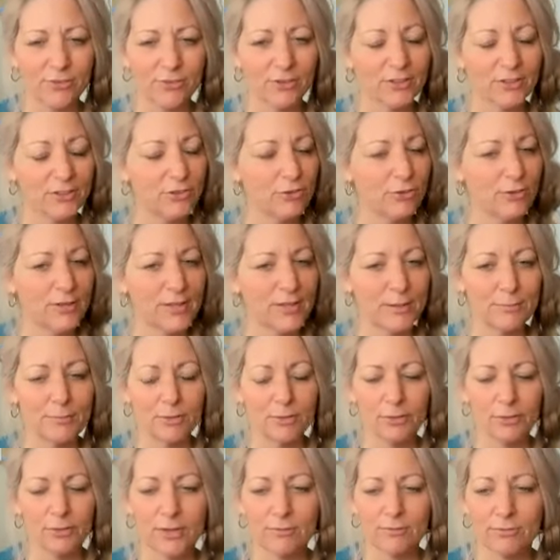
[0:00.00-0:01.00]
It's like you keep
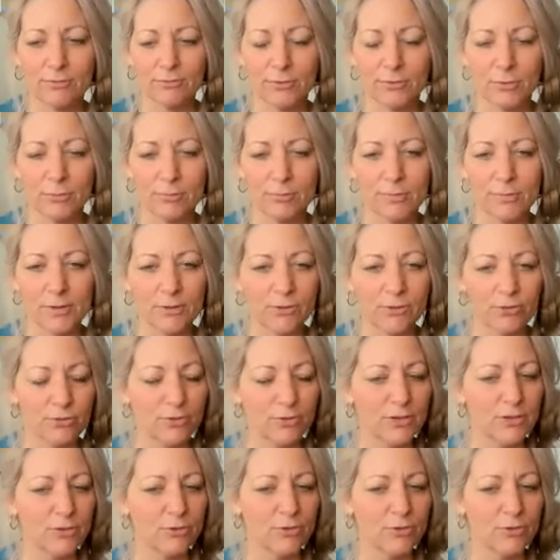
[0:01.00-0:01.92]
looking for misery.